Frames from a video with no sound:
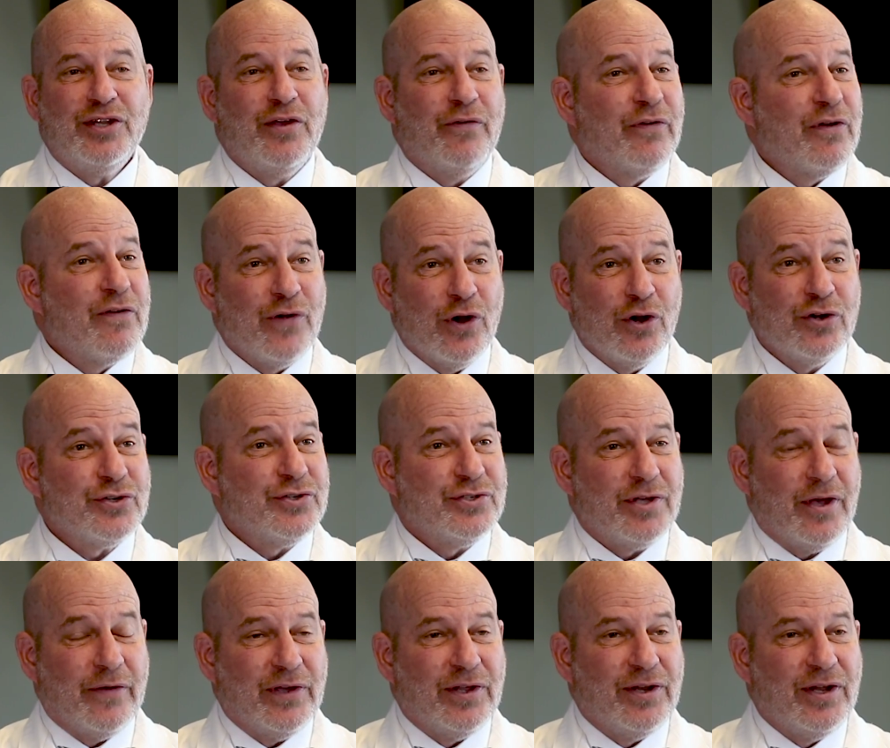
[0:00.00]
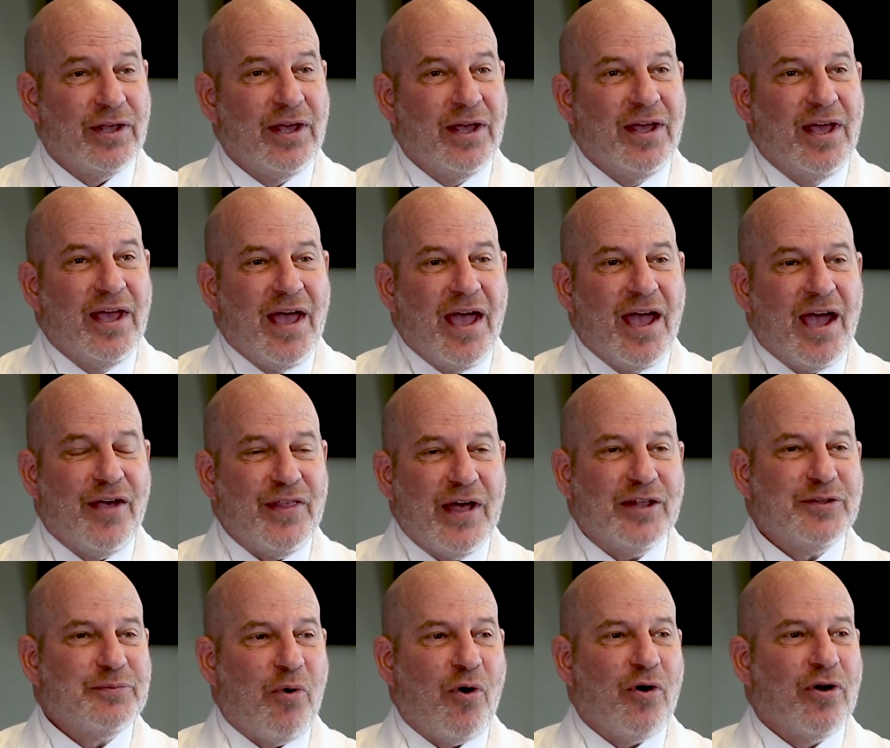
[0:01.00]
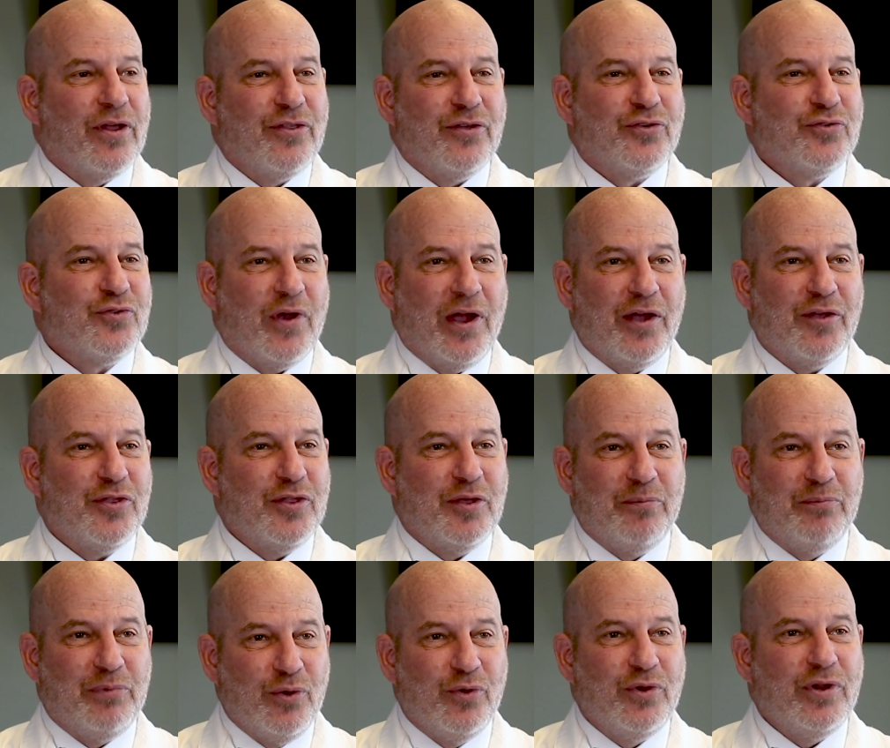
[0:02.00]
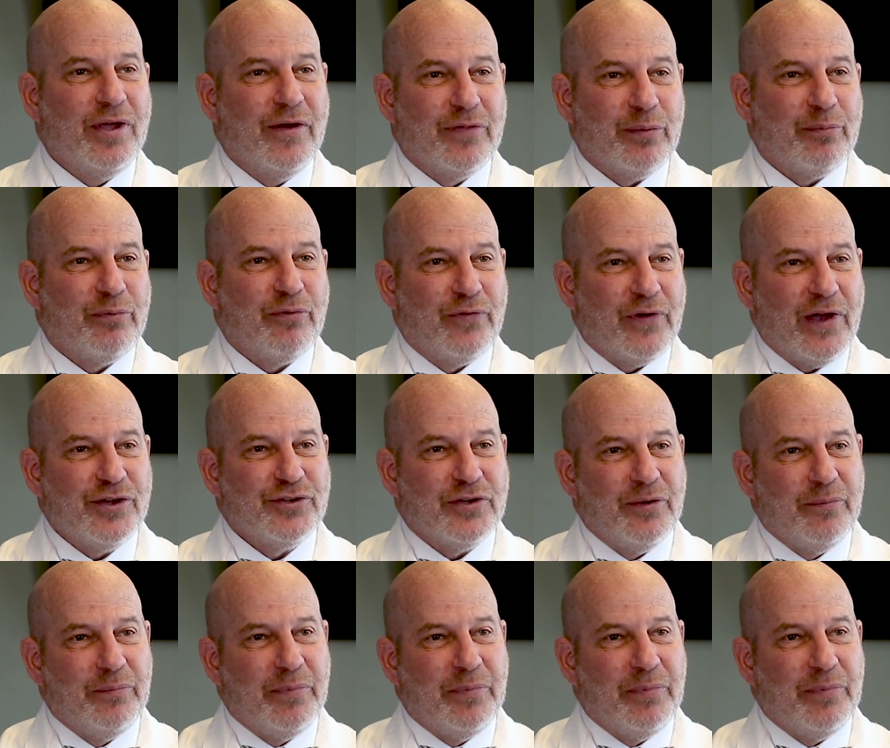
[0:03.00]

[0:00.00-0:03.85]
different versions of it. And that's part of the strength and the beauty of the profession,